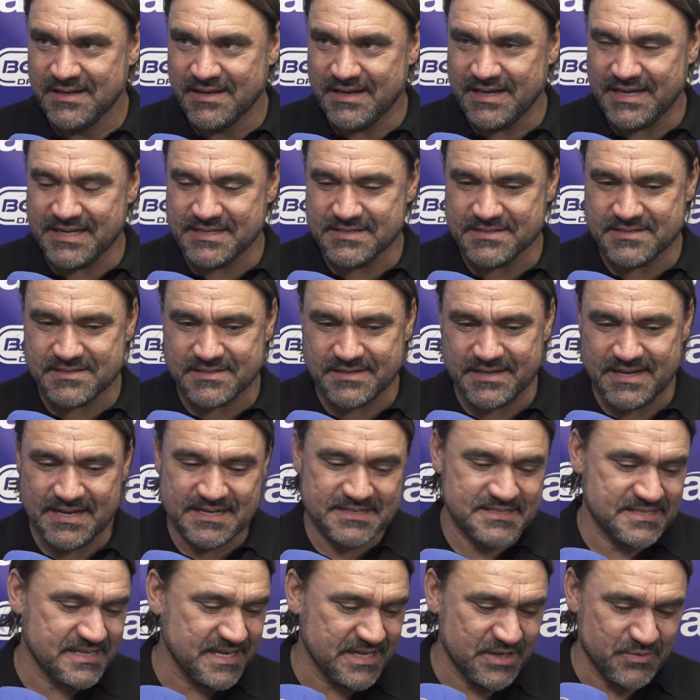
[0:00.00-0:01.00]
And yeah,
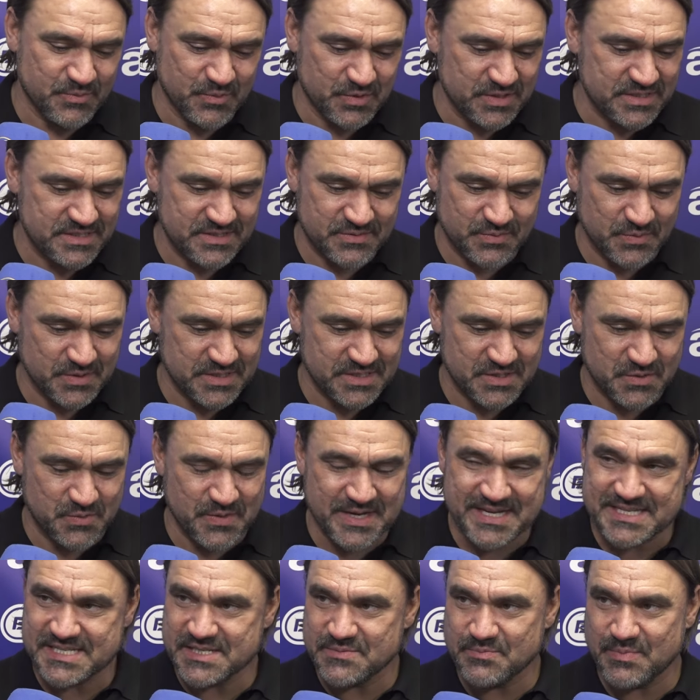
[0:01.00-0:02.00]
stadium was
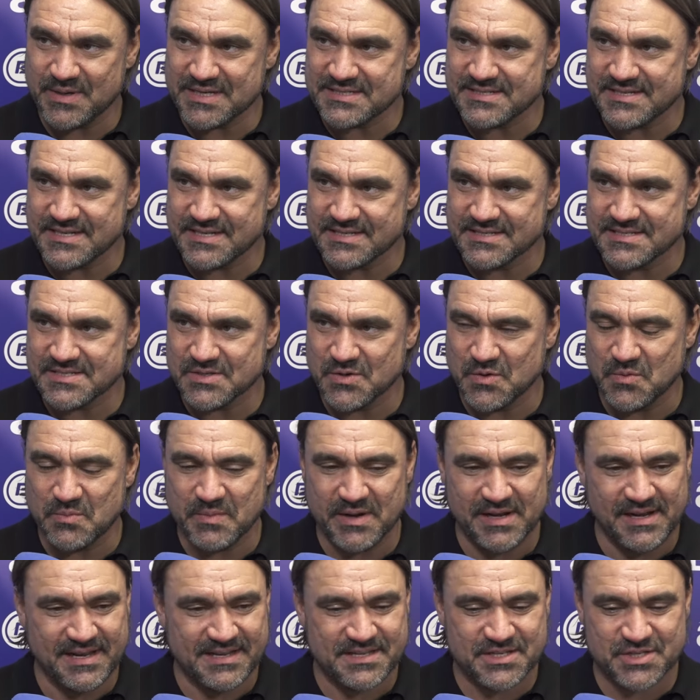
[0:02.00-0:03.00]
crazy, buzzing. So
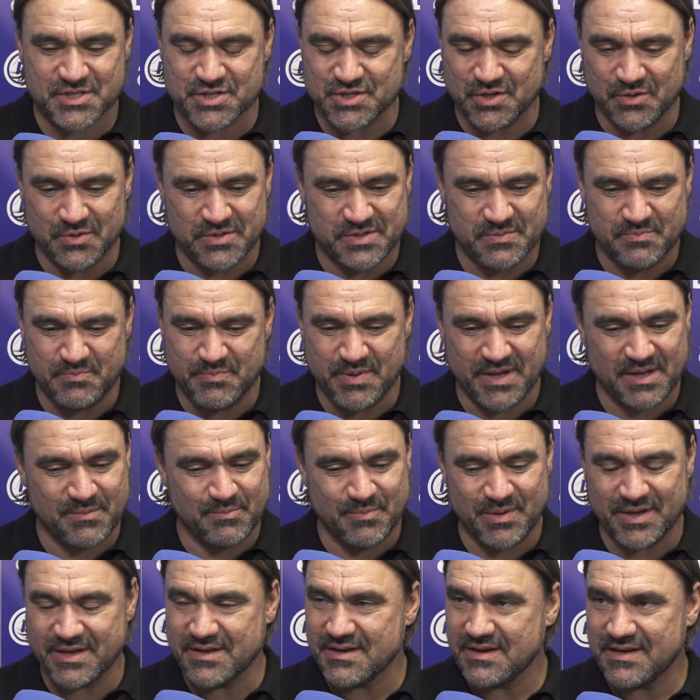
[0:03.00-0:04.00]
my lads showed a
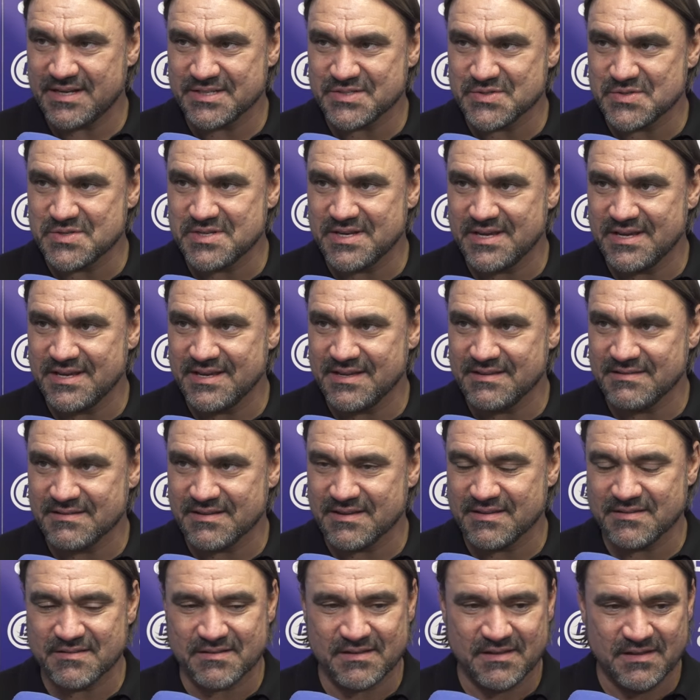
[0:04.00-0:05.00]
big heart today
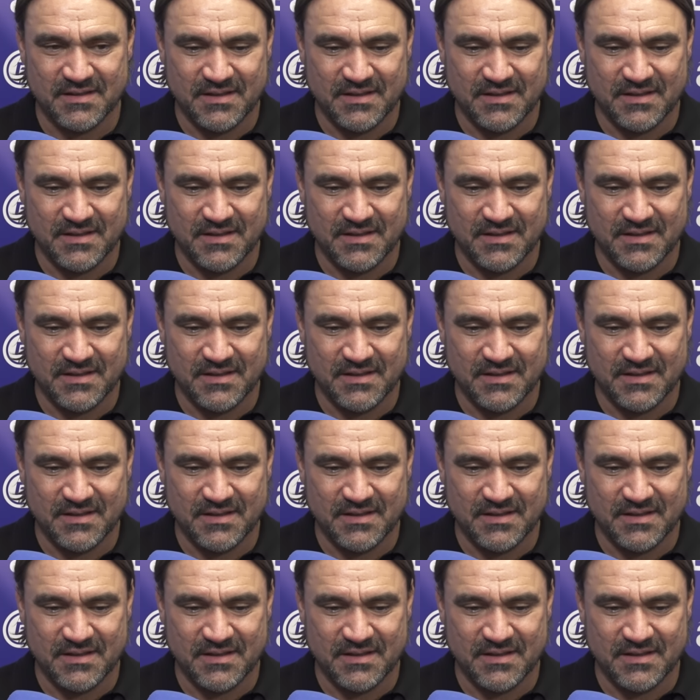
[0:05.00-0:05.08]
and